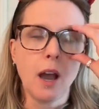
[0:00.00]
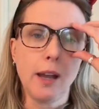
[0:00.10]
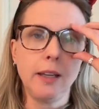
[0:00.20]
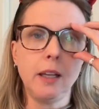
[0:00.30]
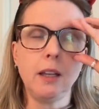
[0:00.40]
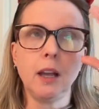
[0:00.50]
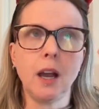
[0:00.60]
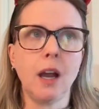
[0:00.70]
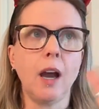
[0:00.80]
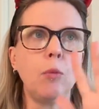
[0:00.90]

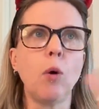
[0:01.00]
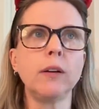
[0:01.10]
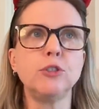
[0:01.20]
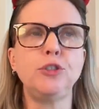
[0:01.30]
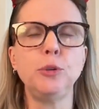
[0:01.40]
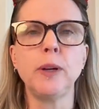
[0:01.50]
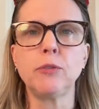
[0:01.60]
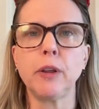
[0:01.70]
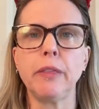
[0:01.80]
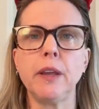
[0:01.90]
I want to shoot
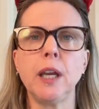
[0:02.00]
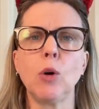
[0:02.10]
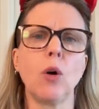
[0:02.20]
everything,